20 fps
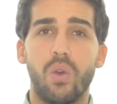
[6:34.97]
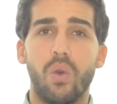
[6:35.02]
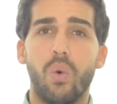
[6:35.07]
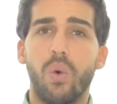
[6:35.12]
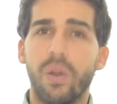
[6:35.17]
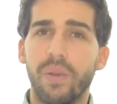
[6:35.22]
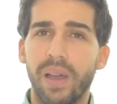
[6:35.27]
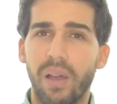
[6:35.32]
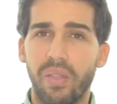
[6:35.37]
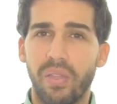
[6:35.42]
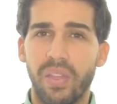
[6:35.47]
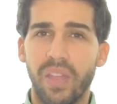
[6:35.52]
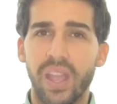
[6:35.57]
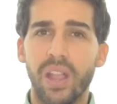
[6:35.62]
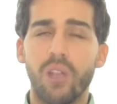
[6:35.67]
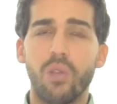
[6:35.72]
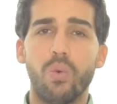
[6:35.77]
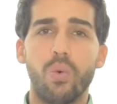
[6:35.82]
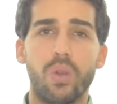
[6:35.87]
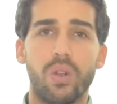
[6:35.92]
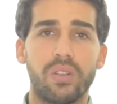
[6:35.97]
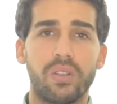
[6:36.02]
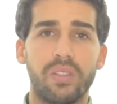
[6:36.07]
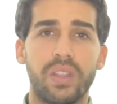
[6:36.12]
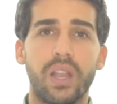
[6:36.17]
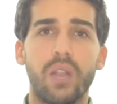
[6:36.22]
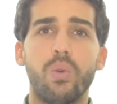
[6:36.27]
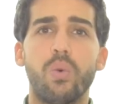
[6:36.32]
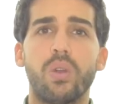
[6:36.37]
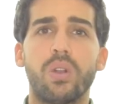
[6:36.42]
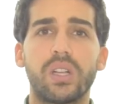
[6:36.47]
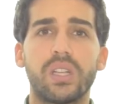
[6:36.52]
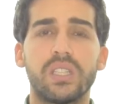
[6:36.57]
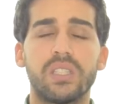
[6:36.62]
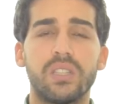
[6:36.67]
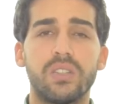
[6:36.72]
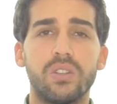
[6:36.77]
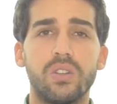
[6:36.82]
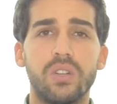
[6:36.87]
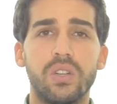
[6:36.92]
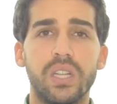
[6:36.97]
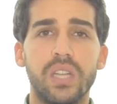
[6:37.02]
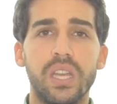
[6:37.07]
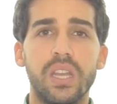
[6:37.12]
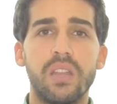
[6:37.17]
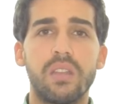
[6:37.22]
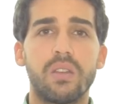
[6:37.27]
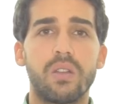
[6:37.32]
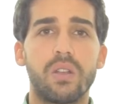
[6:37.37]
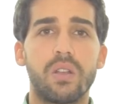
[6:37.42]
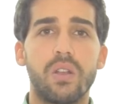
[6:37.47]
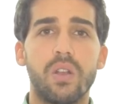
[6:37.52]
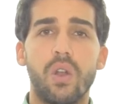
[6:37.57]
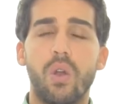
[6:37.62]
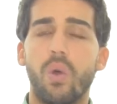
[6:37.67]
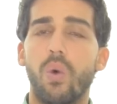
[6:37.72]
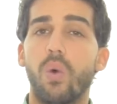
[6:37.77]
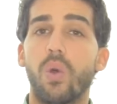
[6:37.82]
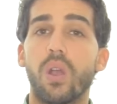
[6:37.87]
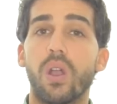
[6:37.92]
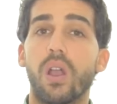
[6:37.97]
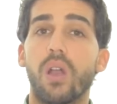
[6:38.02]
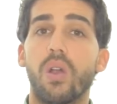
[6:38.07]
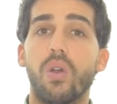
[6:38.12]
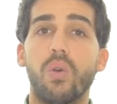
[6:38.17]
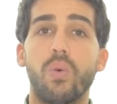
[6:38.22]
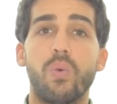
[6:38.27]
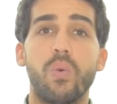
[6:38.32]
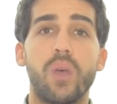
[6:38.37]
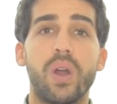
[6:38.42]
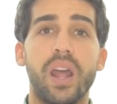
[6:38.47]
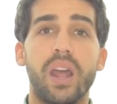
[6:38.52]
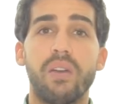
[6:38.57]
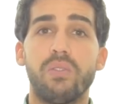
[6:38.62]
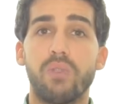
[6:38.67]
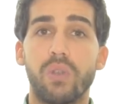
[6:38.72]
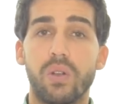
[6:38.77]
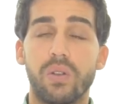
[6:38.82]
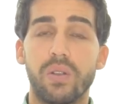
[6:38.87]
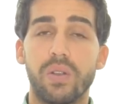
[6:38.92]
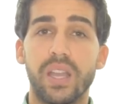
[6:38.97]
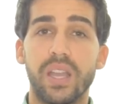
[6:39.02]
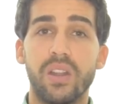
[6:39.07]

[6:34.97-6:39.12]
What about their work? Their work isn't good either," or whatever,